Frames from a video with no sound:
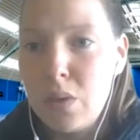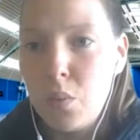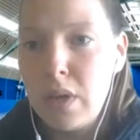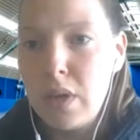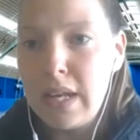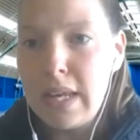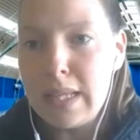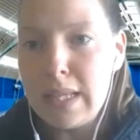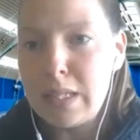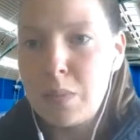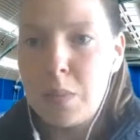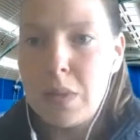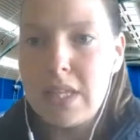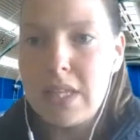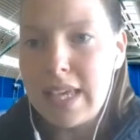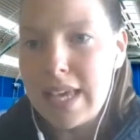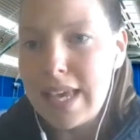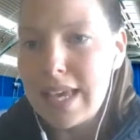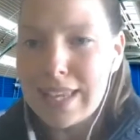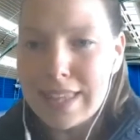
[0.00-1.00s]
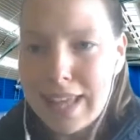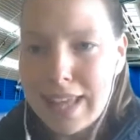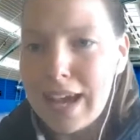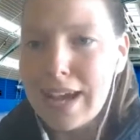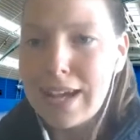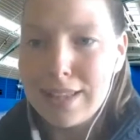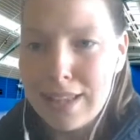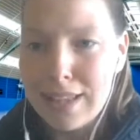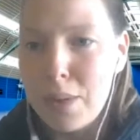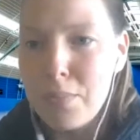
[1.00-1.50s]
we need to be taking that
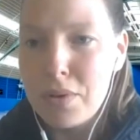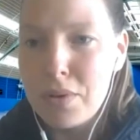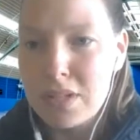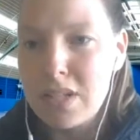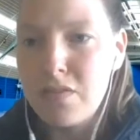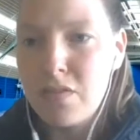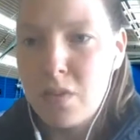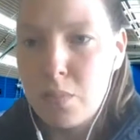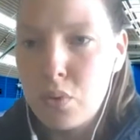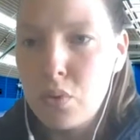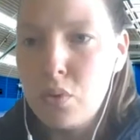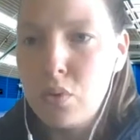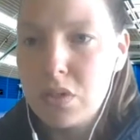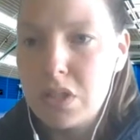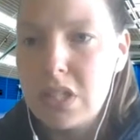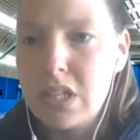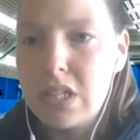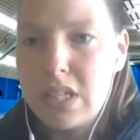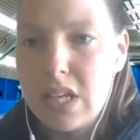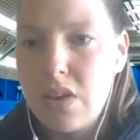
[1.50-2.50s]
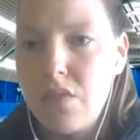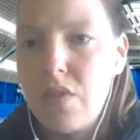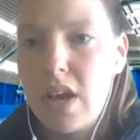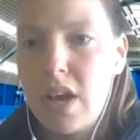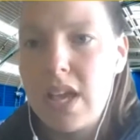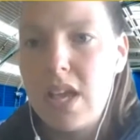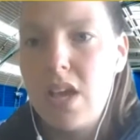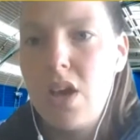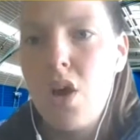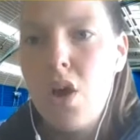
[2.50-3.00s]
collaborative approach to say,
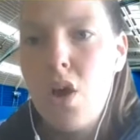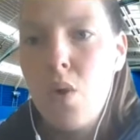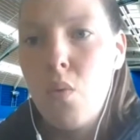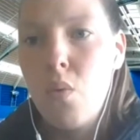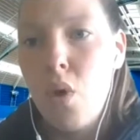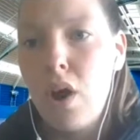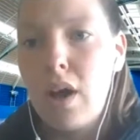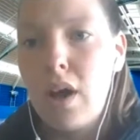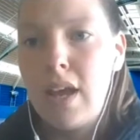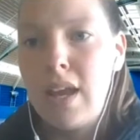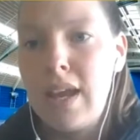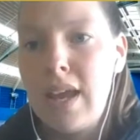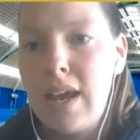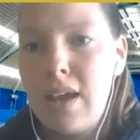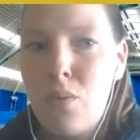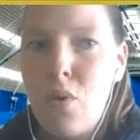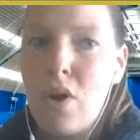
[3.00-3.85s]
right, what can a